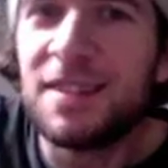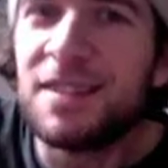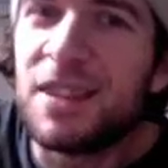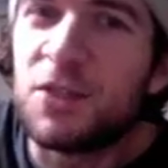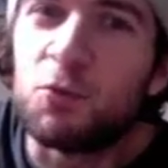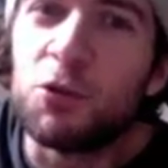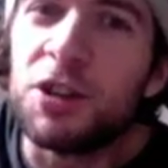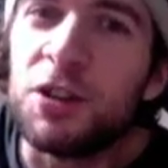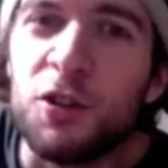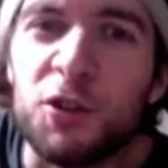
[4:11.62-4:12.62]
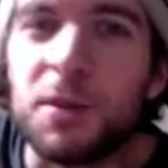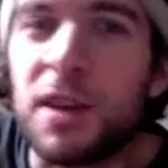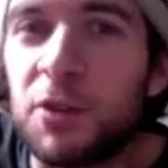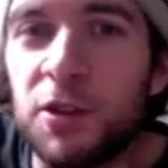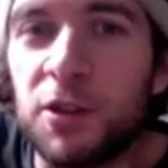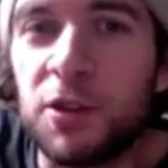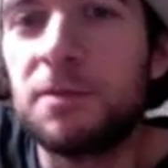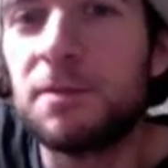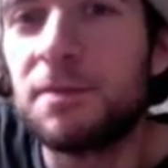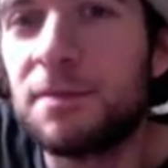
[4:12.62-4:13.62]
That's really close, but not good.
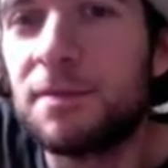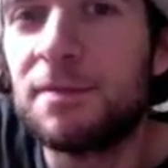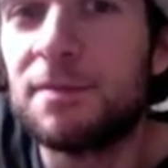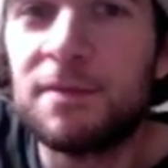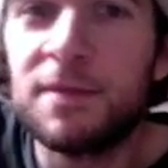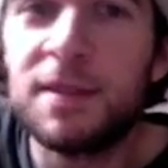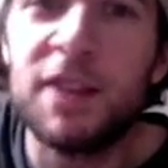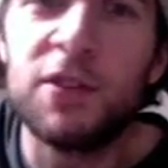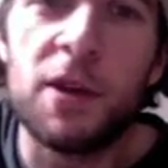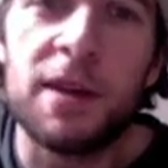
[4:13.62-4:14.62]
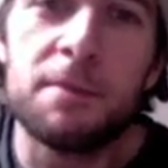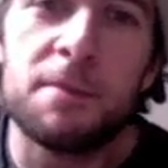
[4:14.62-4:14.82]
That's alright.